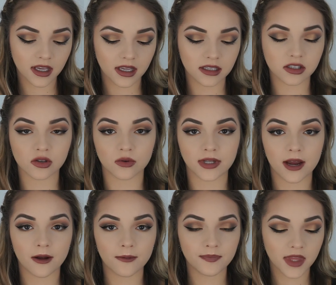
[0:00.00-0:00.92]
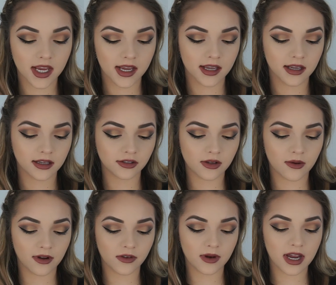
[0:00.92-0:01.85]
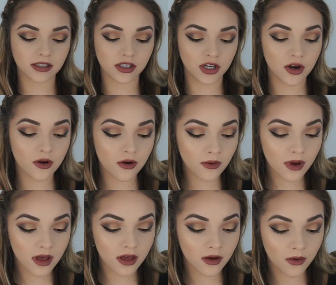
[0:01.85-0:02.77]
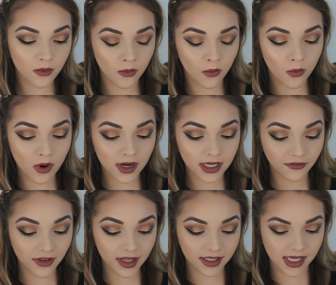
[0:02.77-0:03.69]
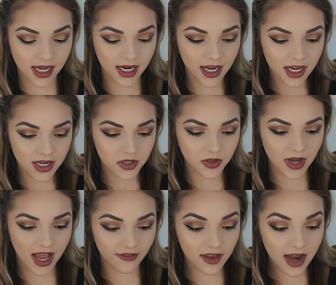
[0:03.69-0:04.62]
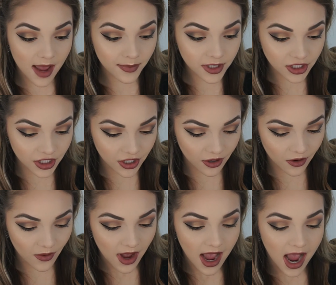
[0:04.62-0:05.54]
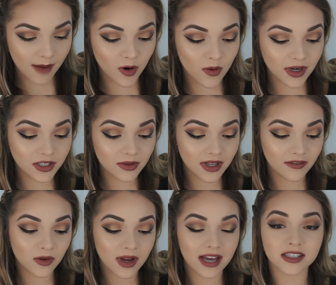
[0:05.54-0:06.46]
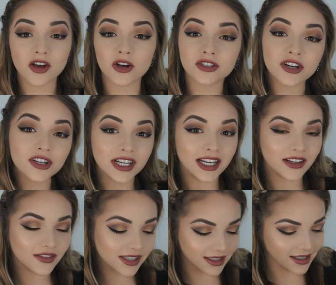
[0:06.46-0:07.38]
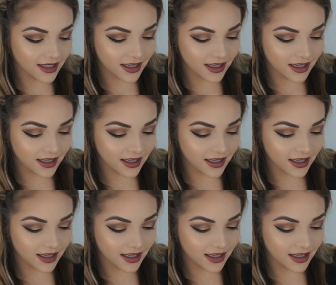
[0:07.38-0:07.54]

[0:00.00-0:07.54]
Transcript: it's sold out. So if you guys know what it feels like to have that happen to you, I'm going to give you guys alternatives.